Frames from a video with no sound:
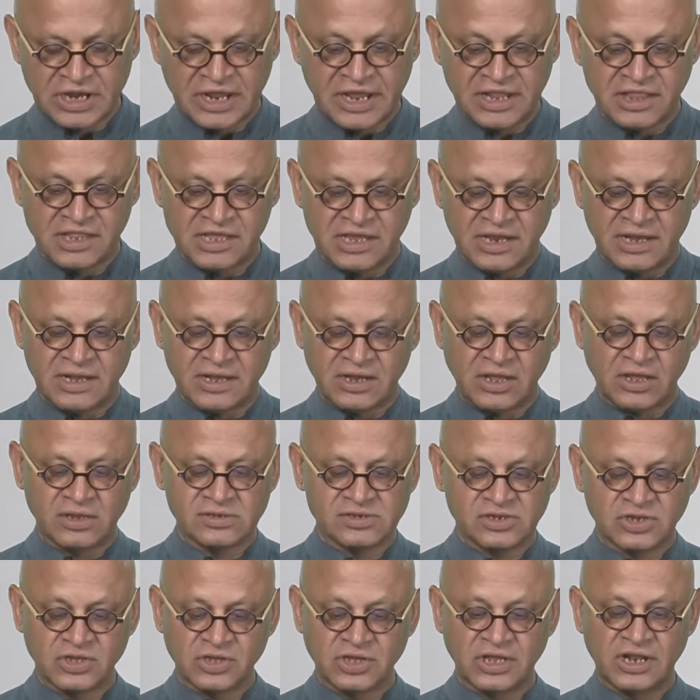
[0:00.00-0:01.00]
and the entire
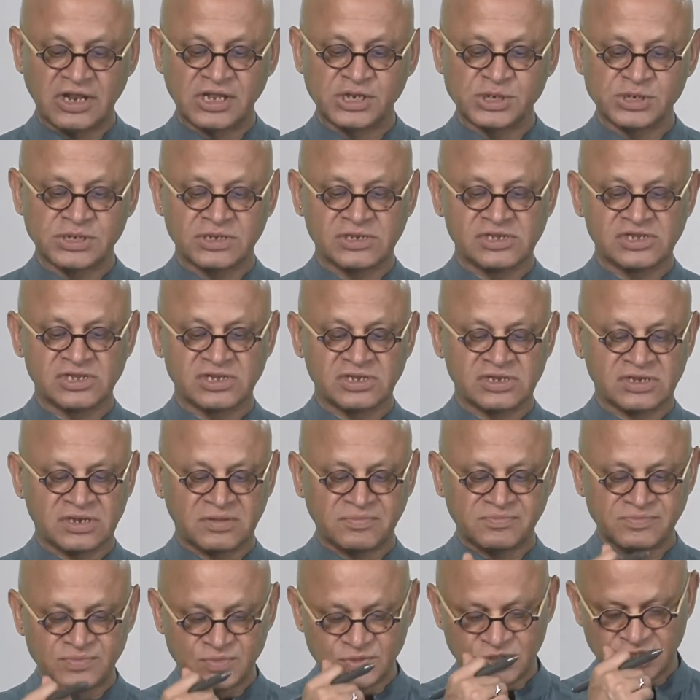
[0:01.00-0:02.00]
circulation
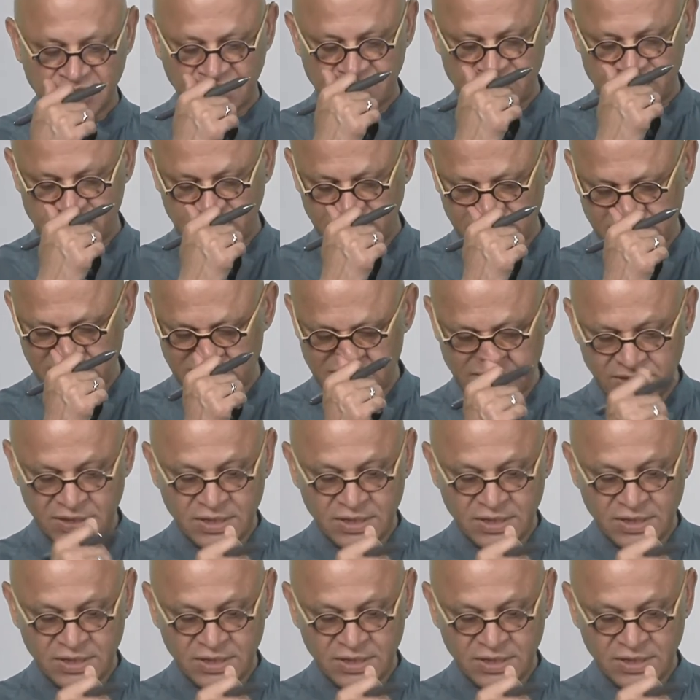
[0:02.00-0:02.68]
system changes.